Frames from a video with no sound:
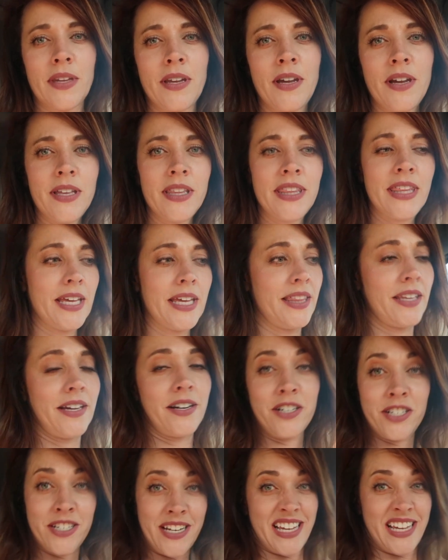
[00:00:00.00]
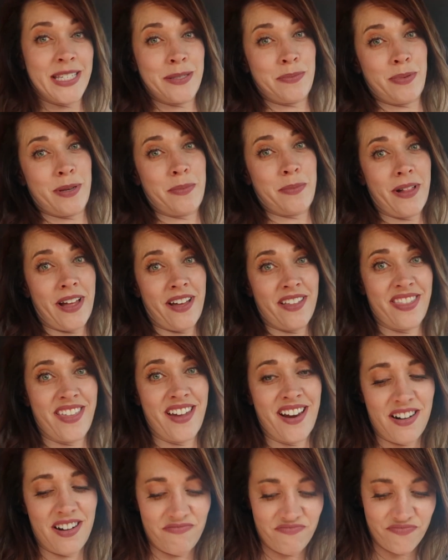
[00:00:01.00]
Good thing there's nice people out
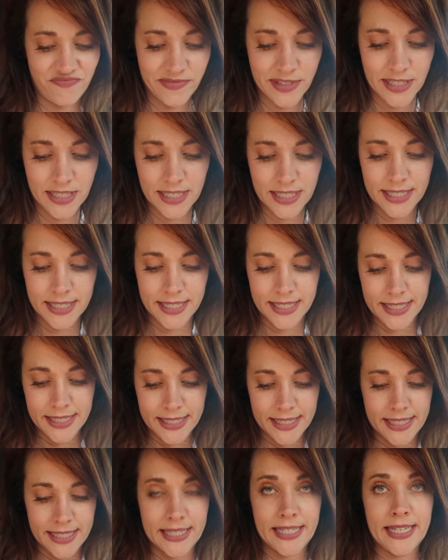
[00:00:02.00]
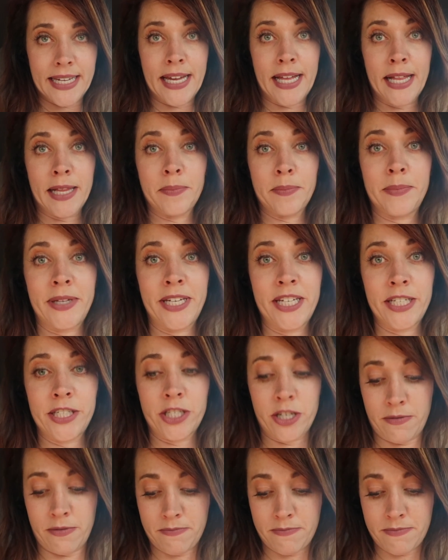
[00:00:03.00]
there that helped me
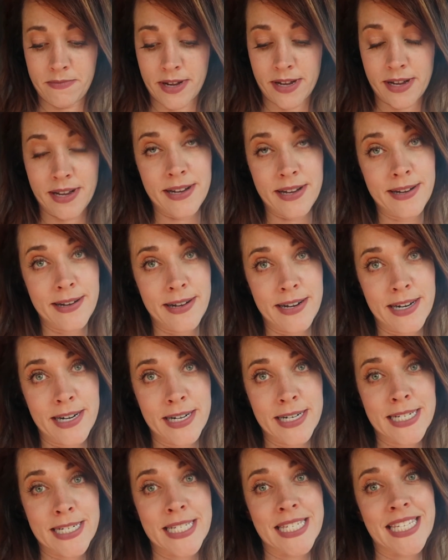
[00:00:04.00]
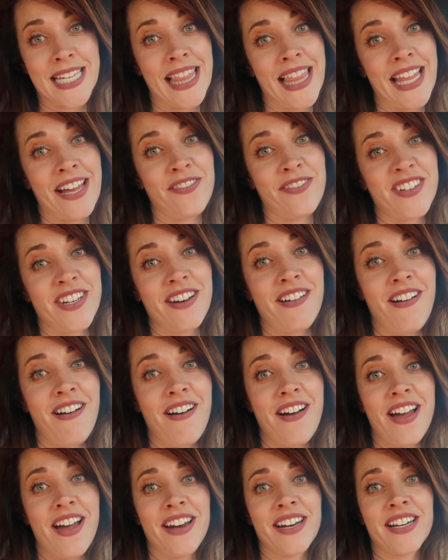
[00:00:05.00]
jump my car, because I left it
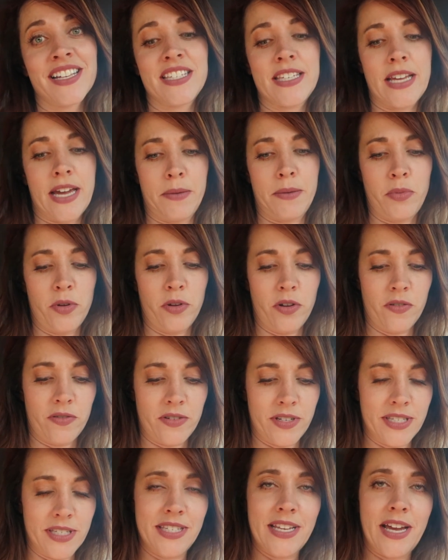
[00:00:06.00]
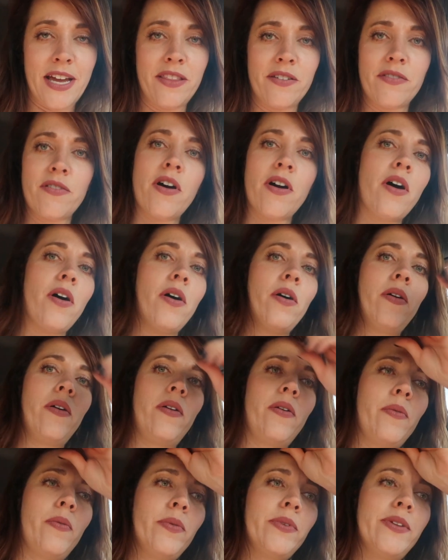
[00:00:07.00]
on, because I pulled over to the side of the road
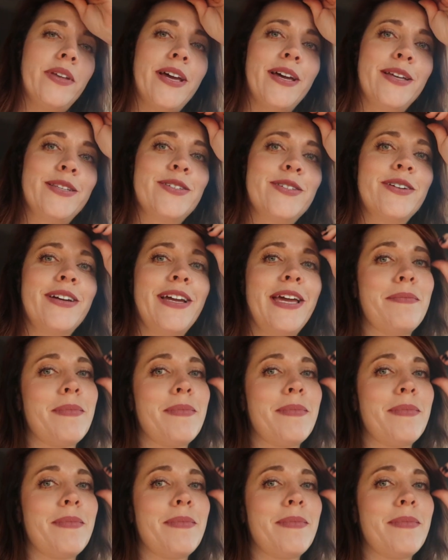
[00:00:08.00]
and was answering